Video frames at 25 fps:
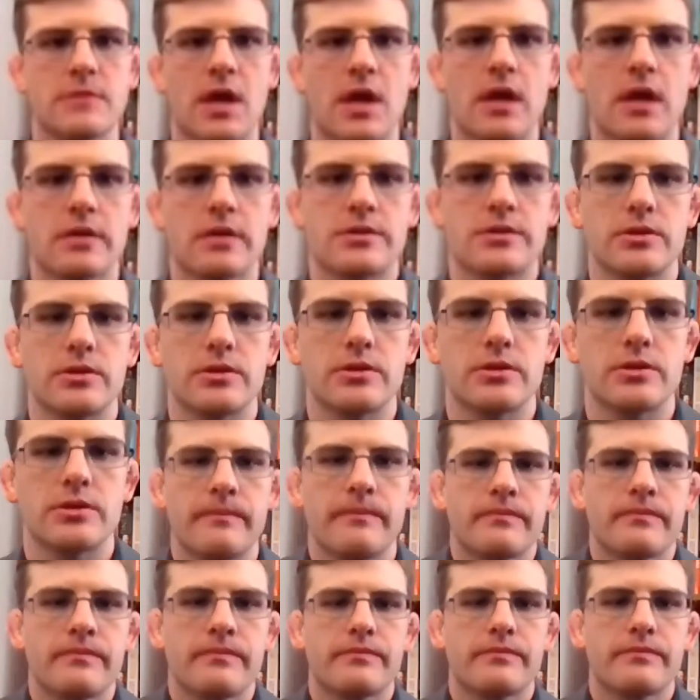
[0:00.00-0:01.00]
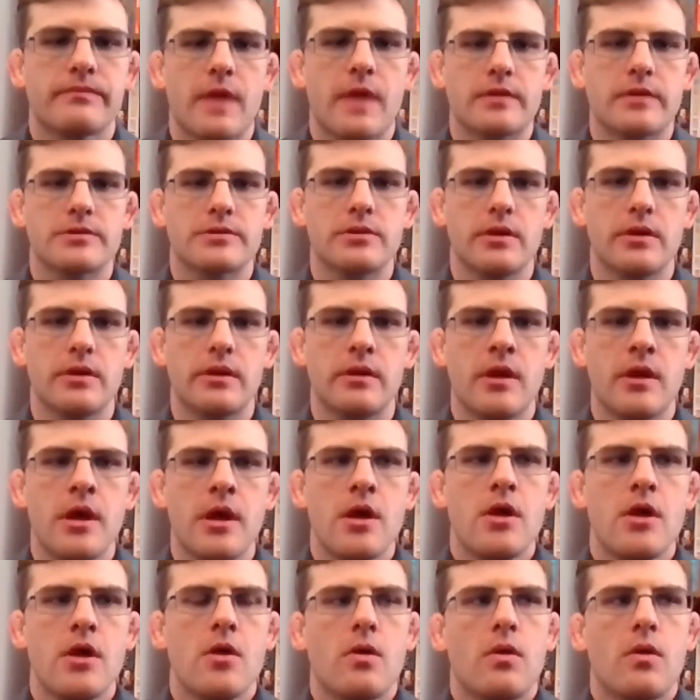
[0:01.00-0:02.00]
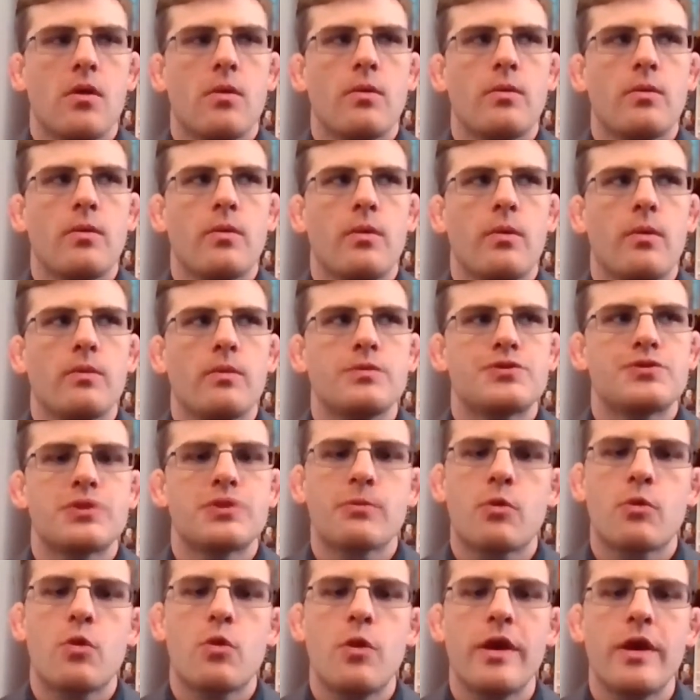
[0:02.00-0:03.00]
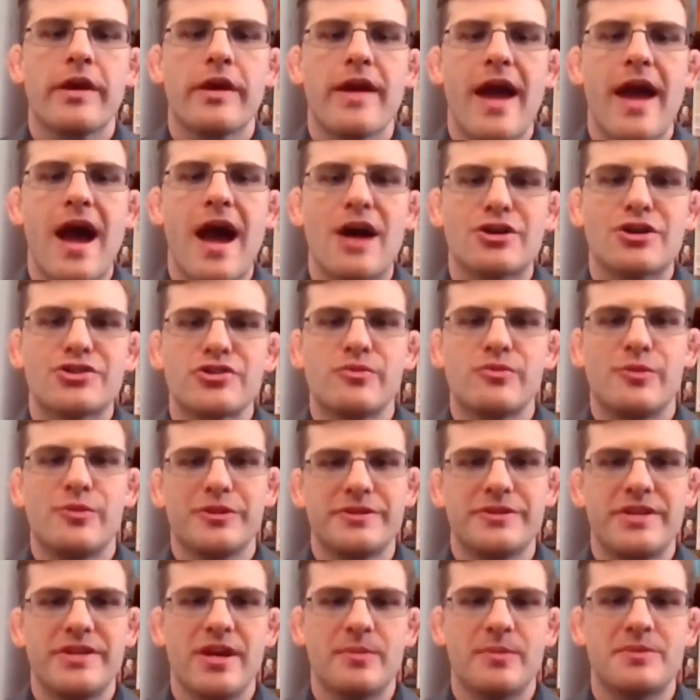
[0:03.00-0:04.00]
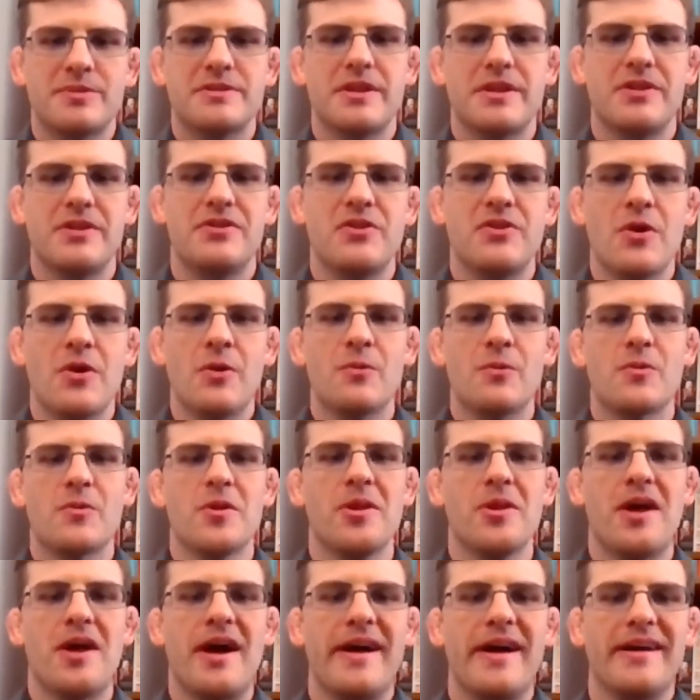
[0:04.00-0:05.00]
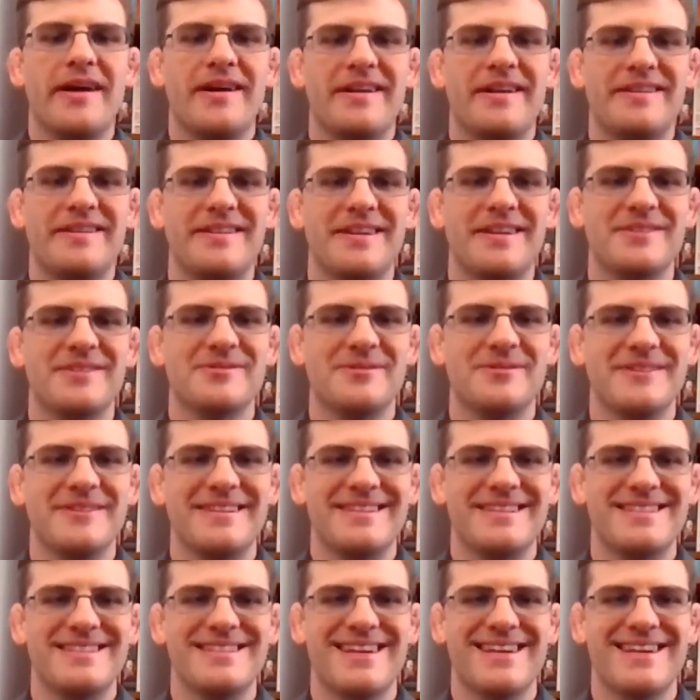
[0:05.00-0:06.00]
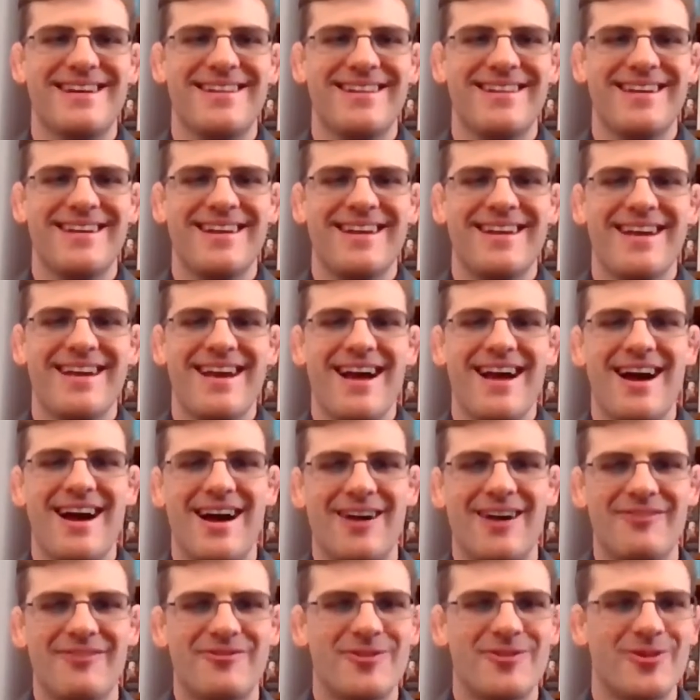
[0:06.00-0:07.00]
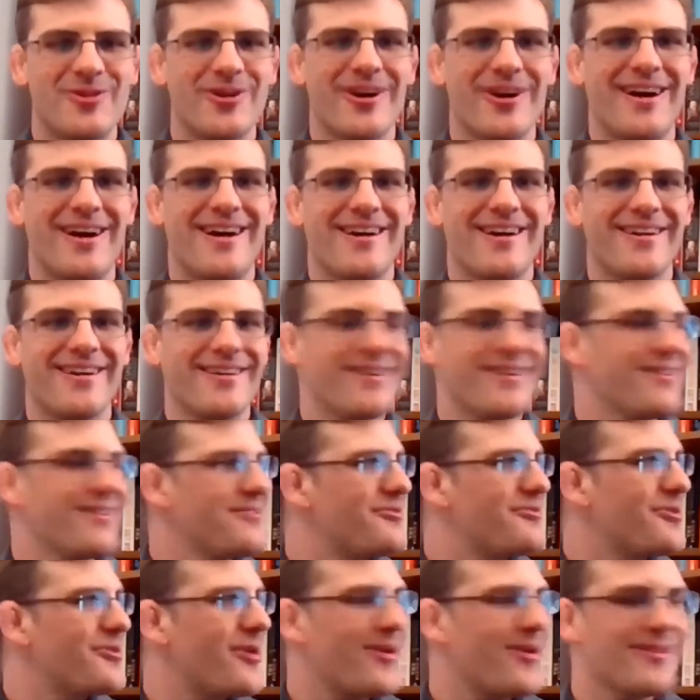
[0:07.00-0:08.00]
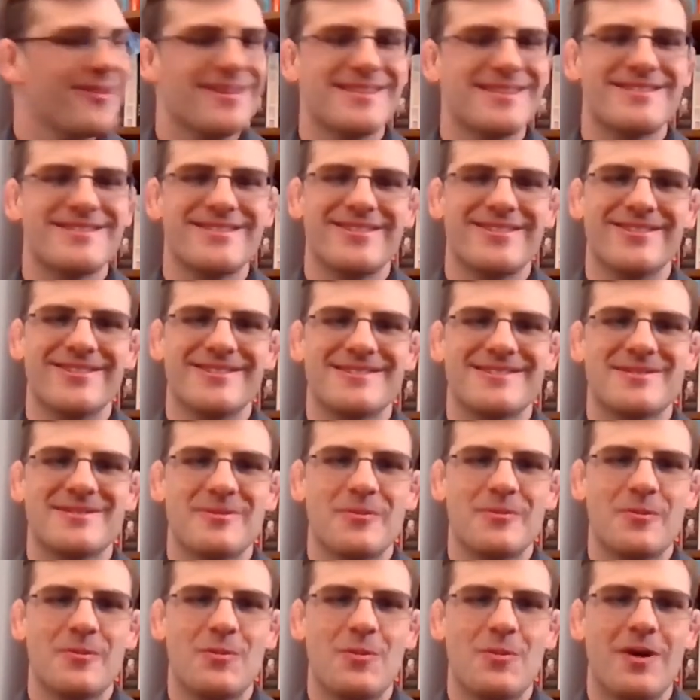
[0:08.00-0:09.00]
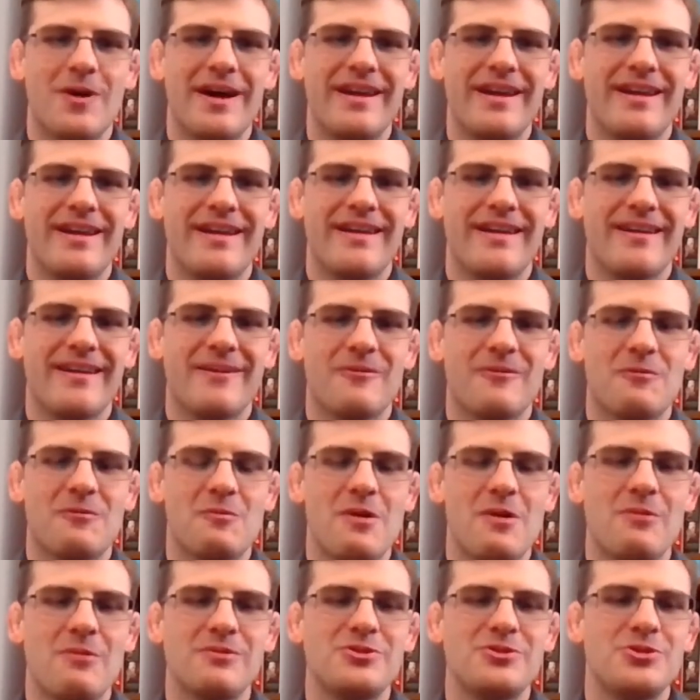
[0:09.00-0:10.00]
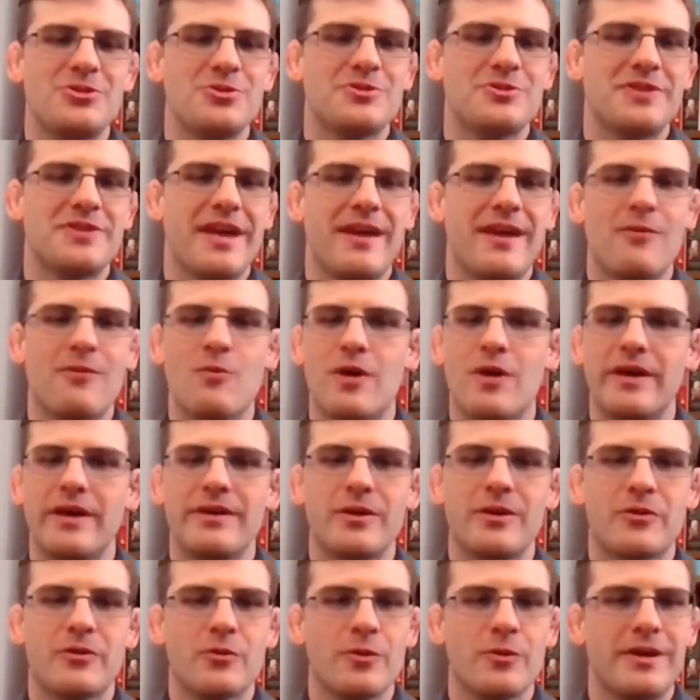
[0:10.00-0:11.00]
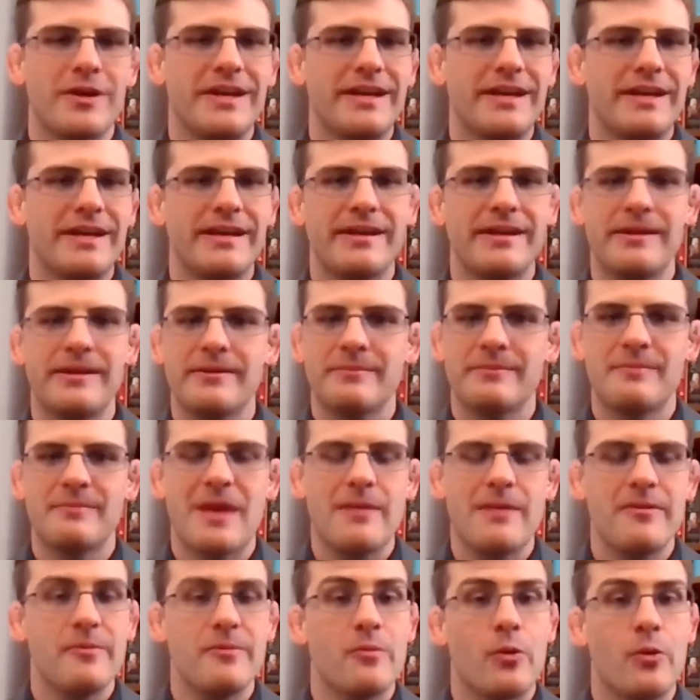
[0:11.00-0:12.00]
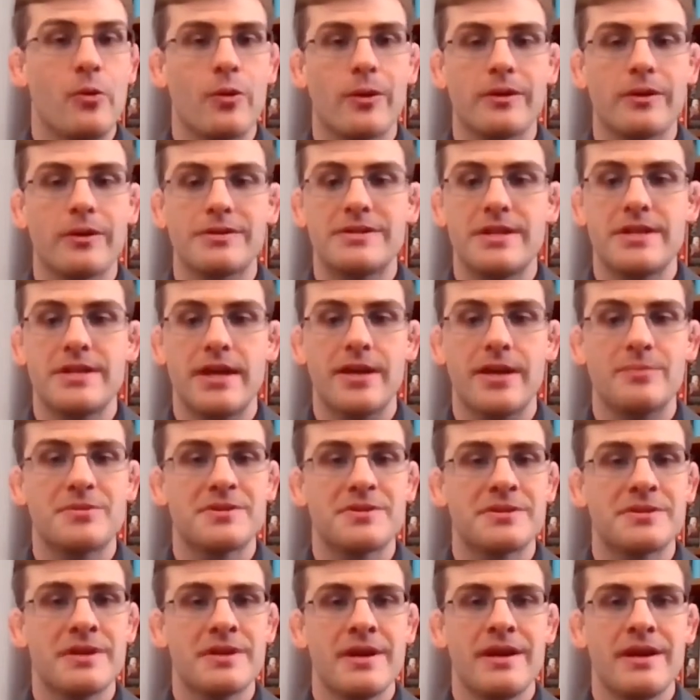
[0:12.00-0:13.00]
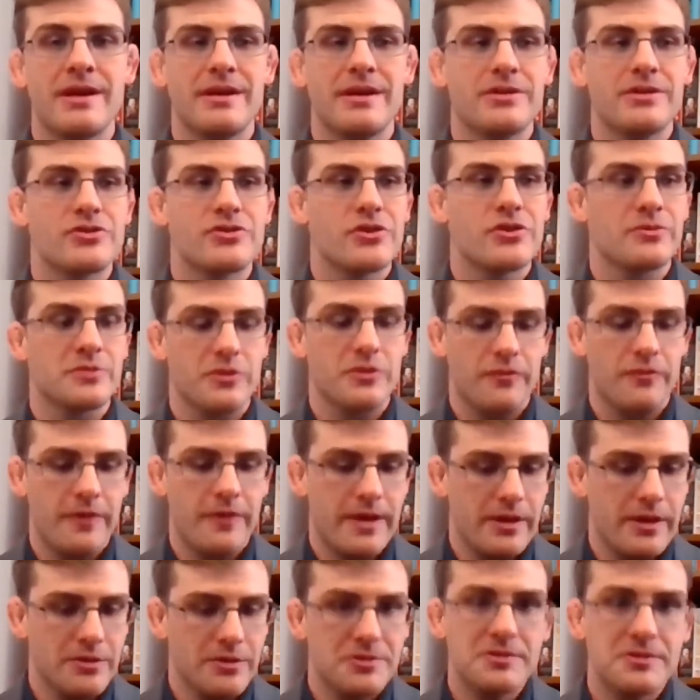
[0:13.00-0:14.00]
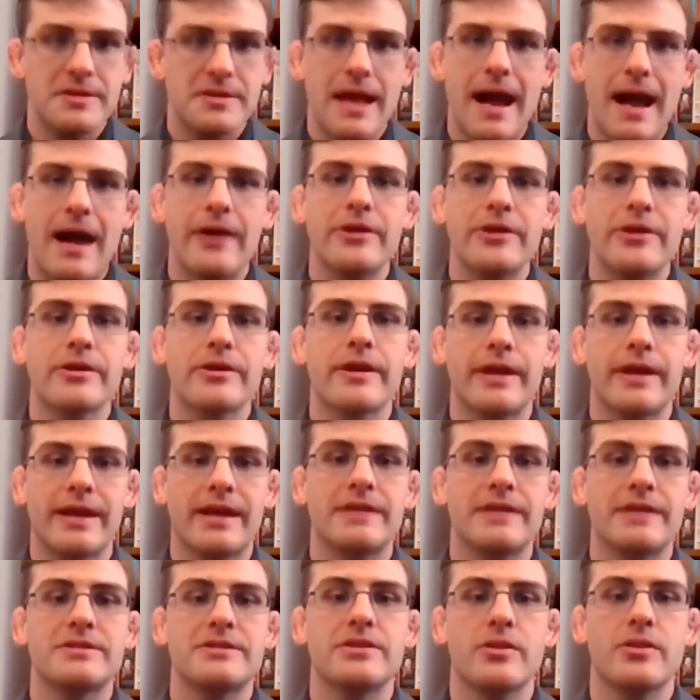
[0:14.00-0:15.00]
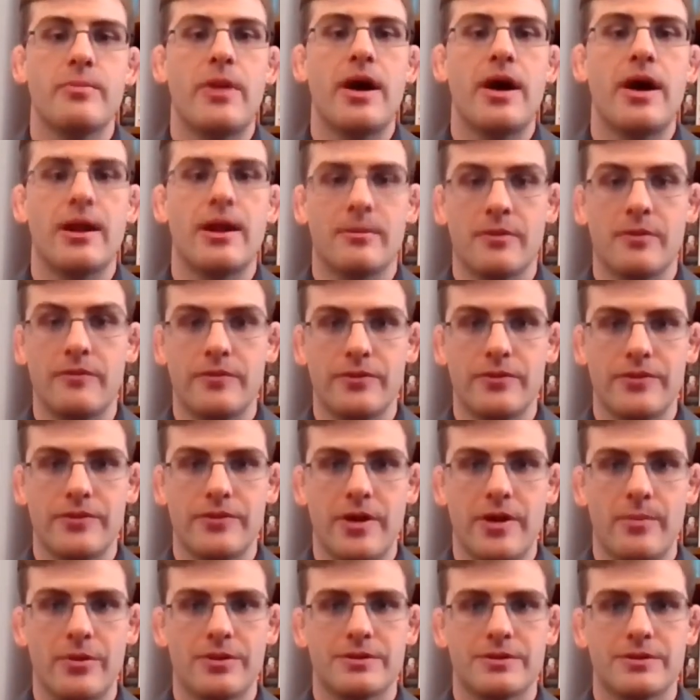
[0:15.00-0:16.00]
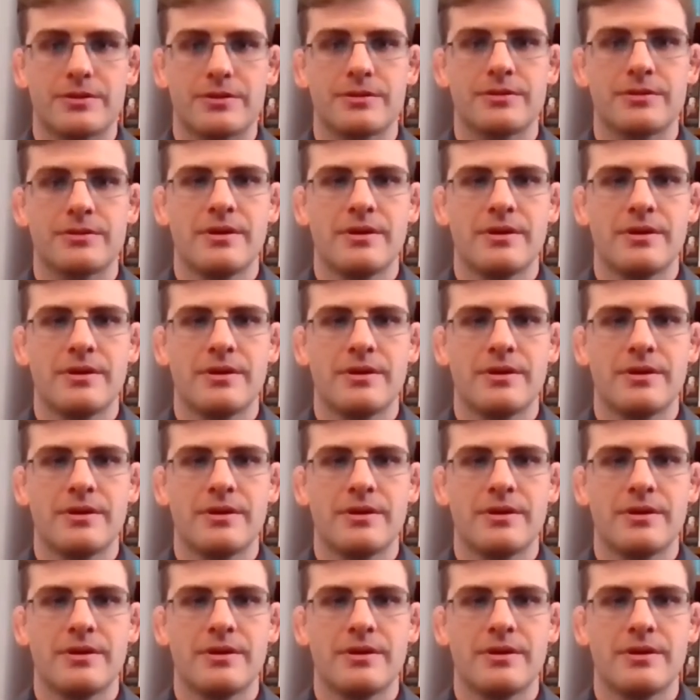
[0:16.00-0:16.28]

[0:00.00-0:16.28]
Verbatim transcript: Excellent. Excellent. Some quick actionable tips that don't rely on dental intel uh, for our for our listeners. What what would you say one to three, maybe more tips in terms of here's how you're going to get to the bottom of your numbers?